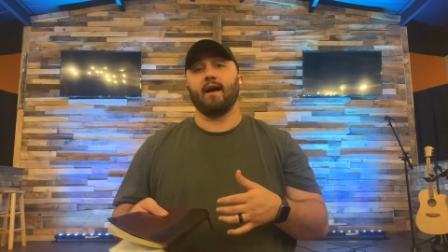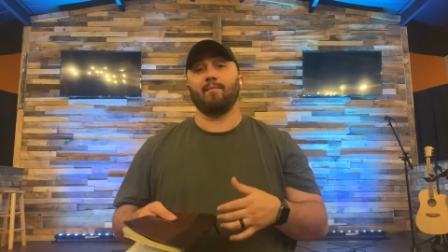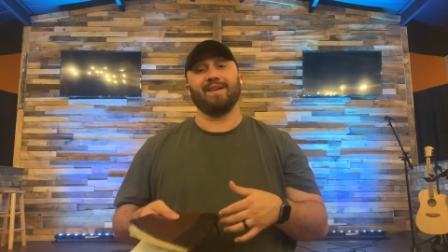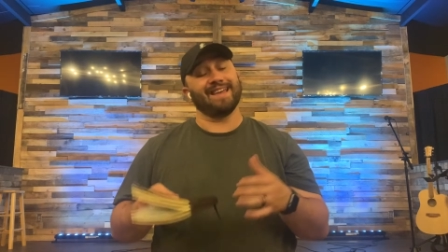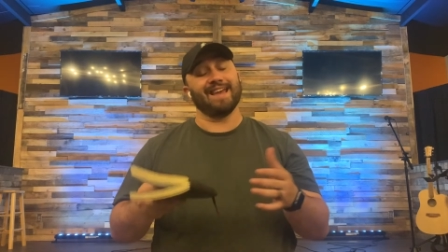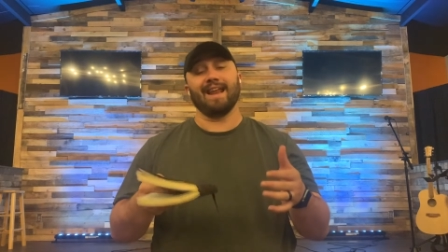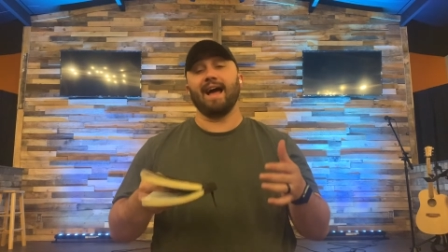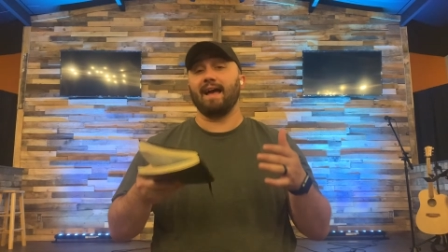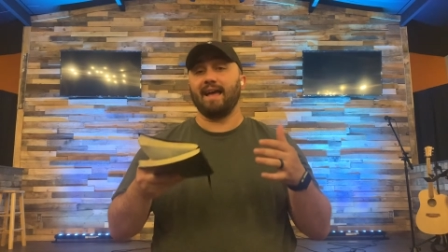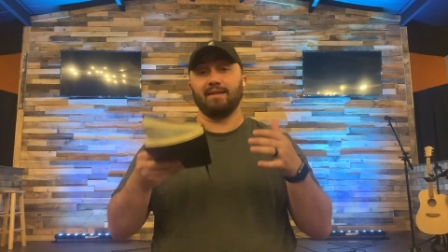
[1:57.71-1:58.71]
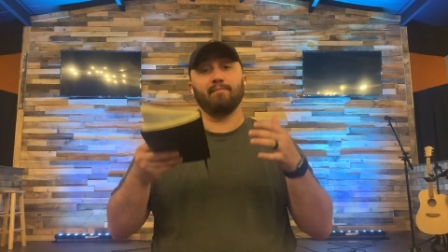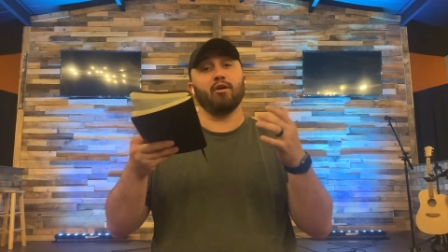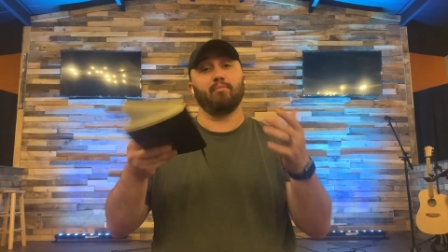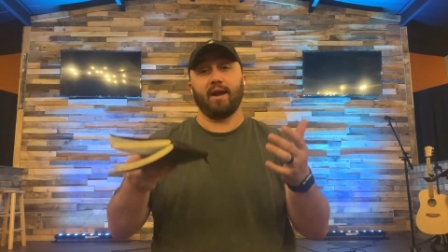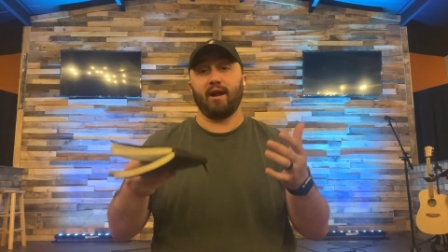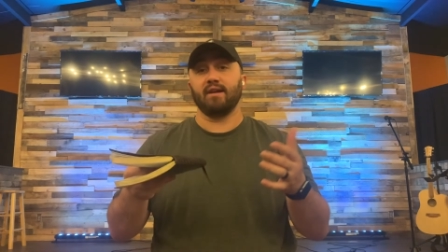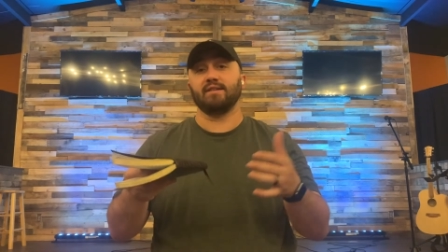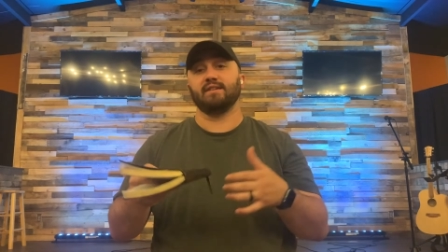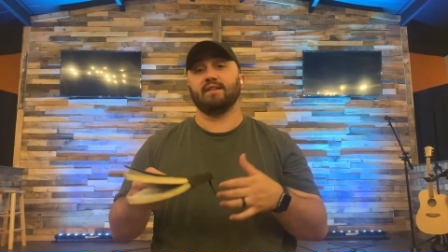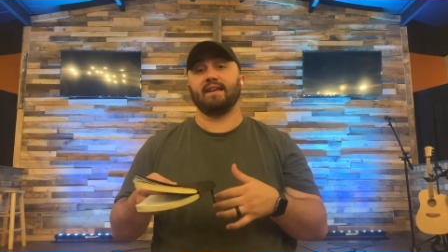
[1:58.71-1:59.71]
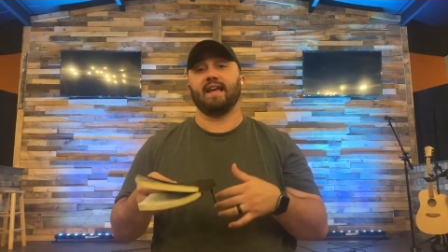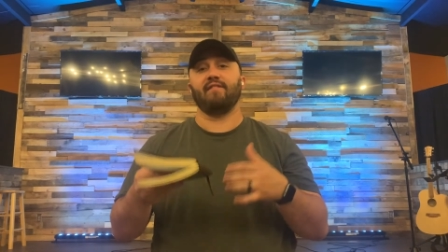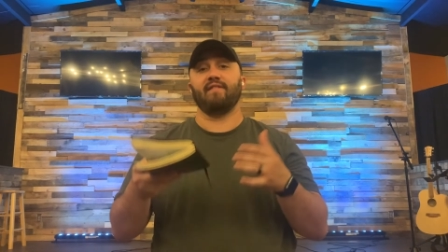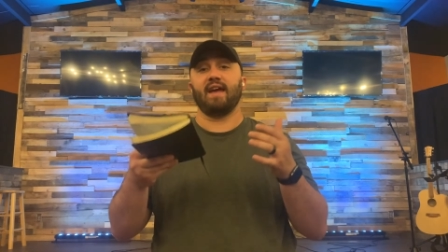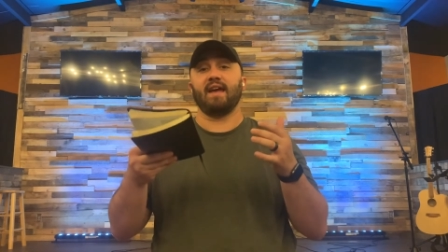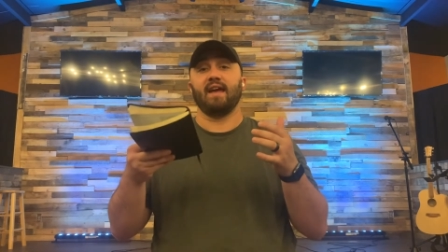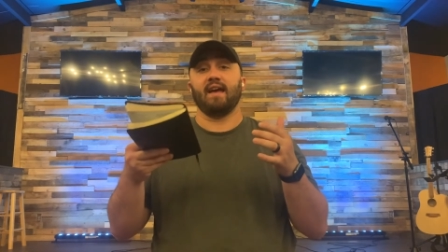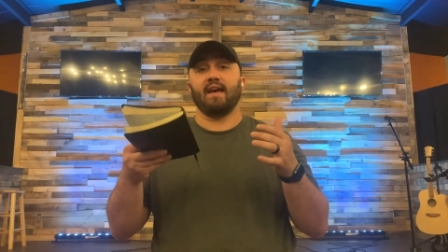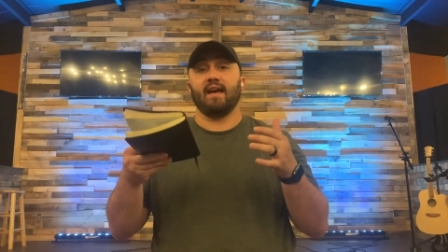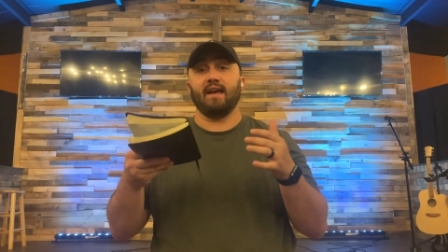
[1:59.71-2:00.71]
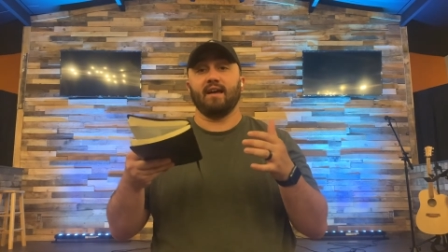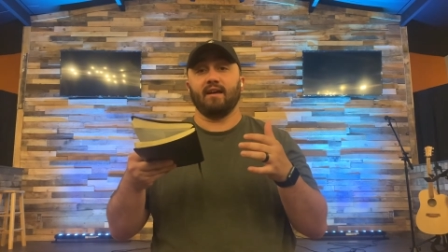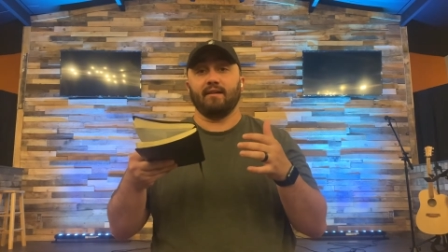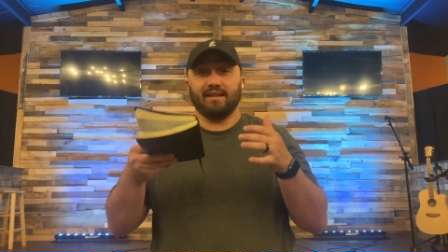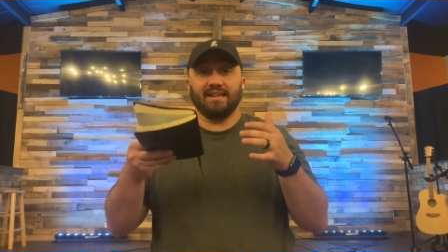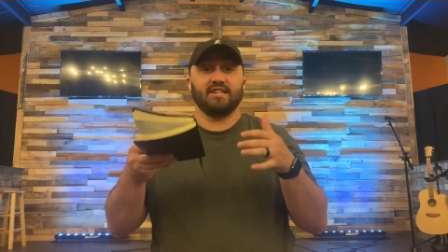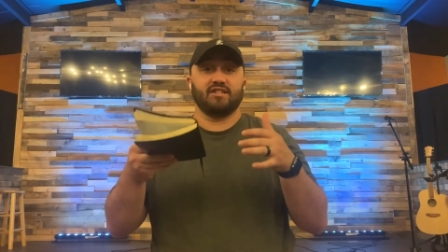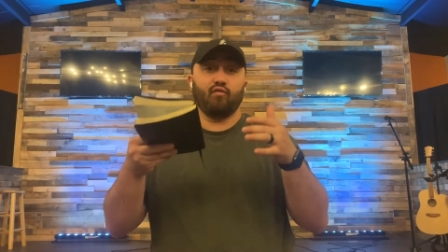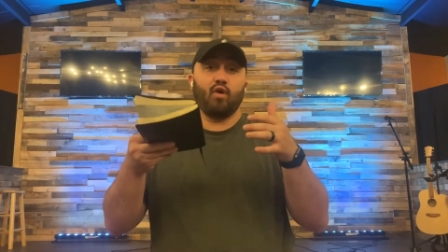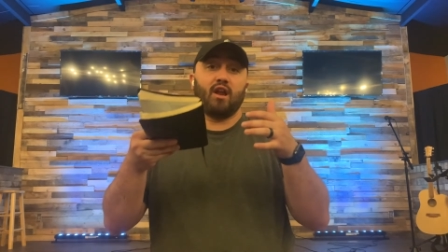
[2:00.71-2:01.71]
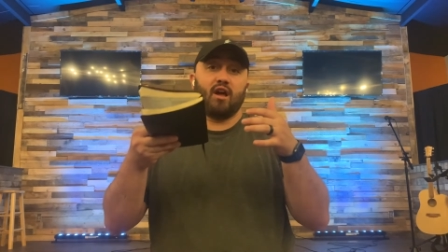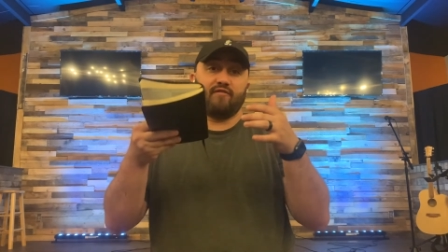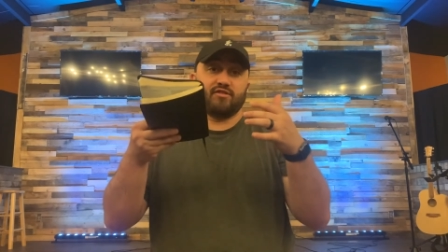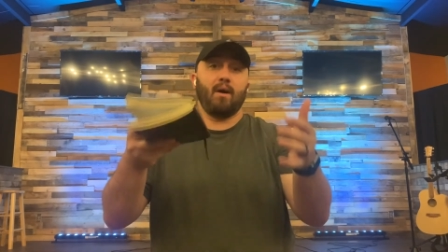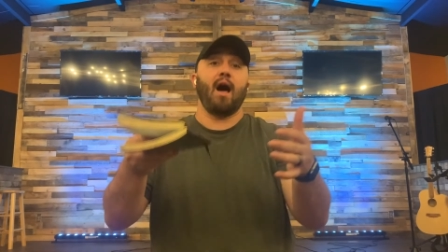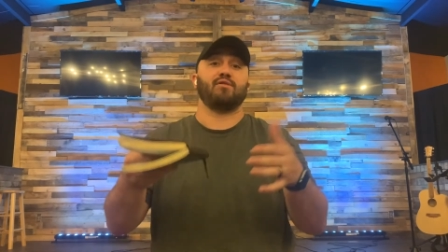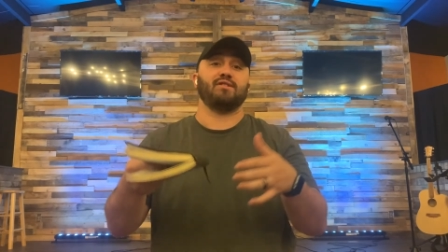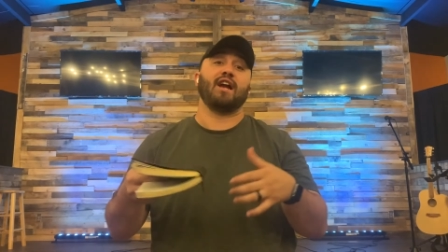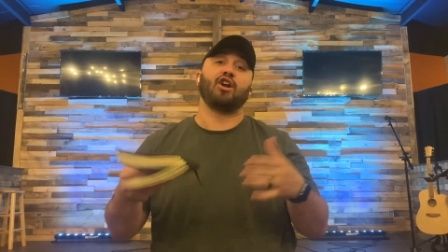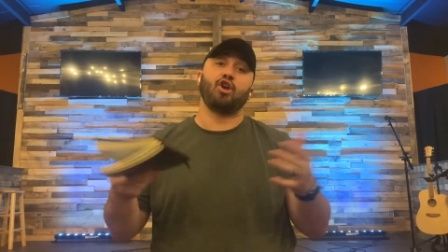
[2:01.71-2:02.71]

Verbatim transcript: Um, again, I, I emailed parents and, and gave a, a a list of what of some options that